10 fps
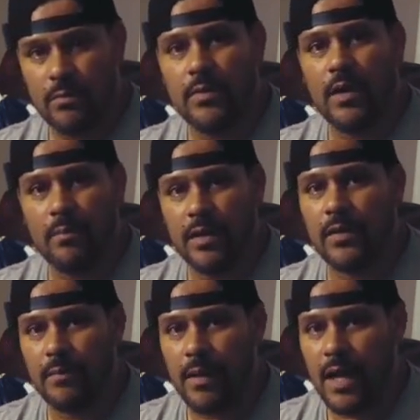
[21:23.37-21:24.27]

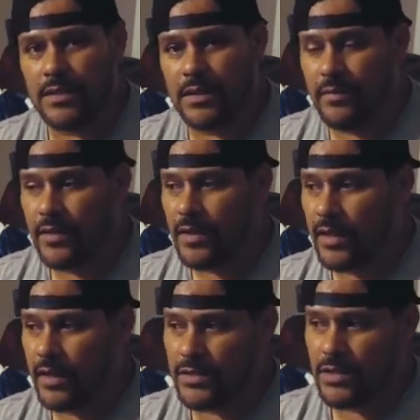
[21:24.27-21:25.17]
building the box and
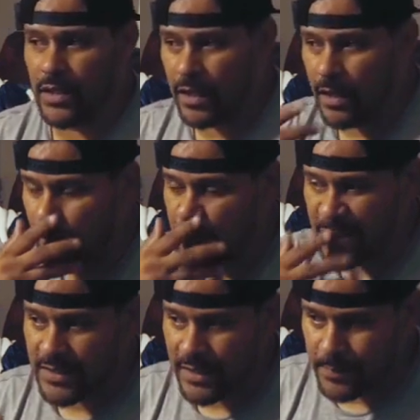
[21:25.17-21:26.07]
everything, and us hooking it up to
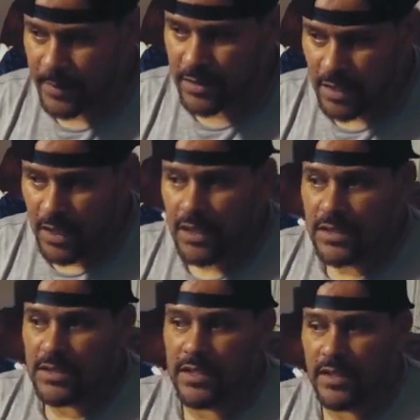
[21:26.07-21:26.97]
the test bench
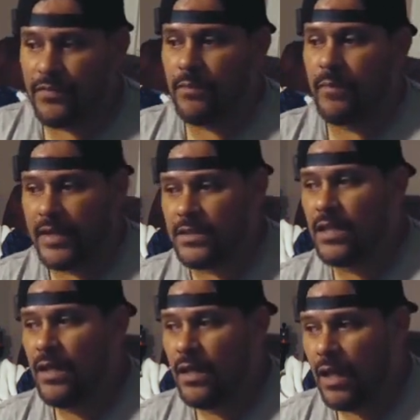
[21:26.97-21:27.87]
to see if it makes
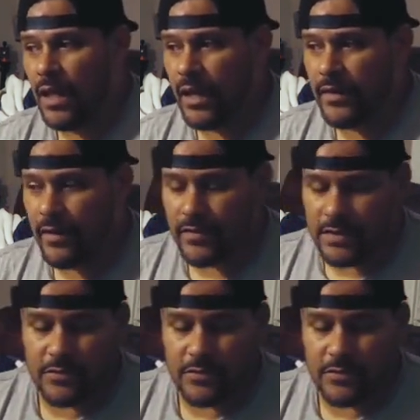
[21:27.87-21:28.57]
a lot of difference.